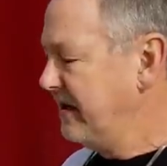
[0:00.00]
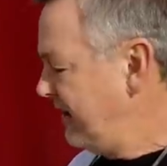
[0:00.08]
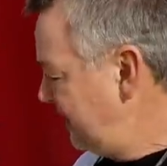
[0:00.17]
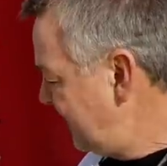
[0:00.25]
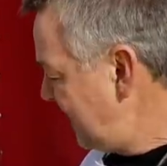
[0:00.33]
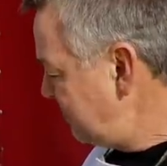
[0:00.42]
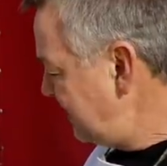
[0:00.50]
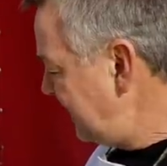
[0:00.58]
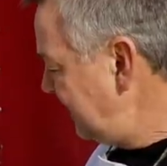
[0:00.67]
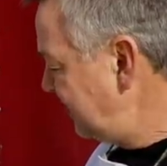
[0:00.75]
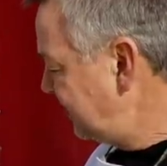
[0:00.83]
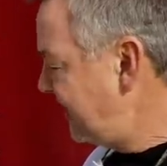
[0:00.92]
And that
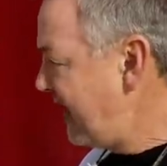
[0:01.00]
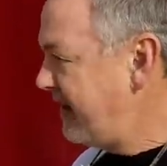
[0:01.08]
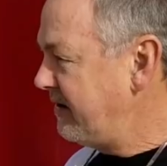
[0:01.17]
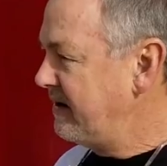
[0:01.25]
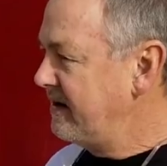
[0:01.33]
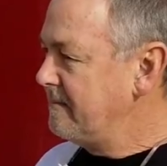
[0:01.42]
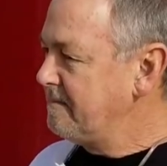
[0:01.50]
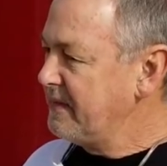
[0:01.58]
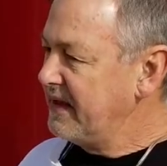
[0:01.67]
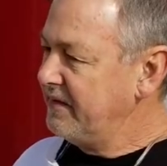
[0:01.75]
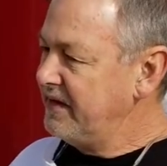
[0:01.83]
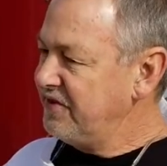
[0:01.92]
means that
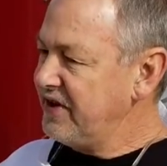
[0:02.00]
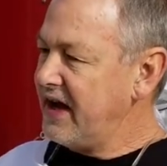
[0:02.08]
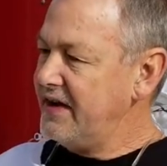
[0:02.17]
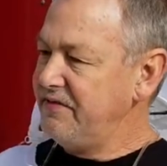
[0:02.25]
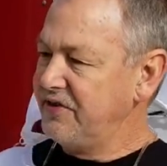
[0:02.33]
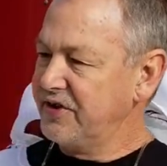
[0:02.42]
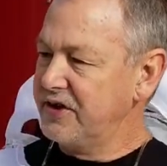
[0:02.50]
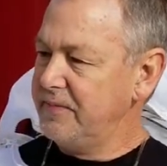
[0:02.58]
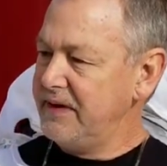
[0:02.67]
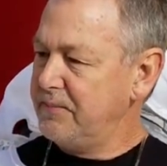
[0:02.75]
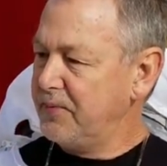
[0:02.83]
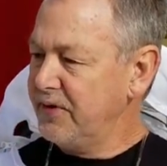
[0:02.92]
this hive is going to
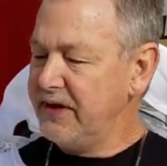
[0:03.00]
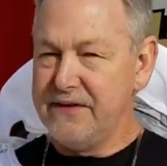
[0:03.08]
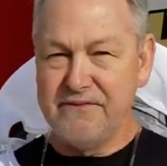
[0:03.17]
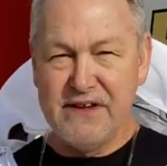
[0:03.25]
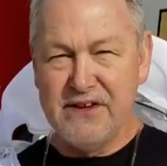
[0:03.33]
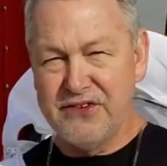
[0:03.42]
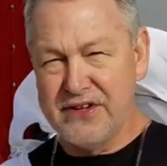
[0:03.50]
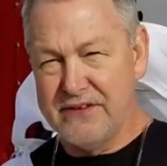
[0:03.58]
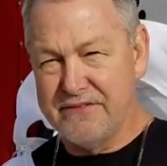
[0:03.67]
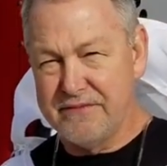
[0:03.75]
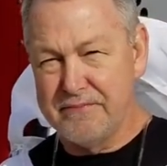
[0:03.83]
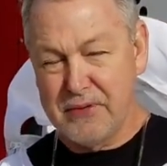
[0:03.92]
be pretty
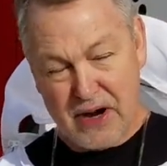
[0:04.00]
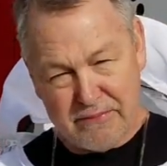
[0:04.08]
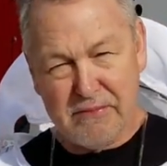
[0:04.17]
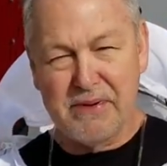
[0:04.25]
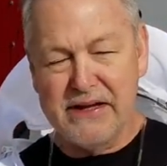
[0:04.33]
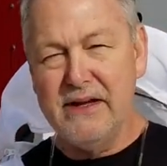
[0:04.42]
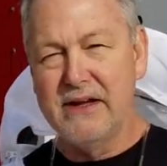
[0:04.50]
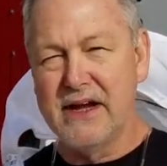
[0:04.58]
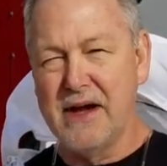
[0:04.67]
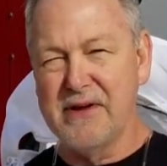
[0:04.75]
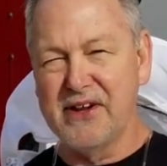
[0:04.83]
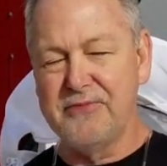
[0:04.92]
defensive, probably.
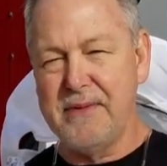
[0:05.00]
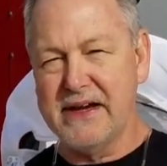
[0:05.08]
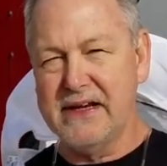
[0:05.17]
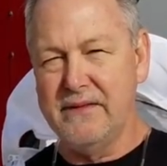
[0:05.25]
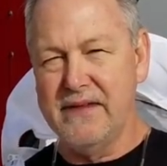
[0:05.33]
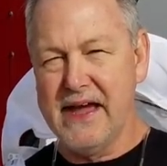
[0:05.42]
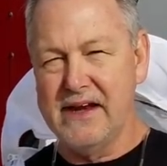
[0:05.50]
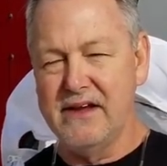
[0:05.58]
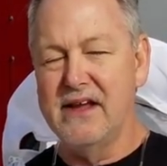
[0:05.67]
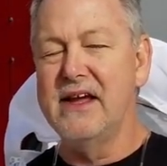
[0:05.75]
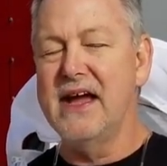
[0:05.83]
I'm expecting that.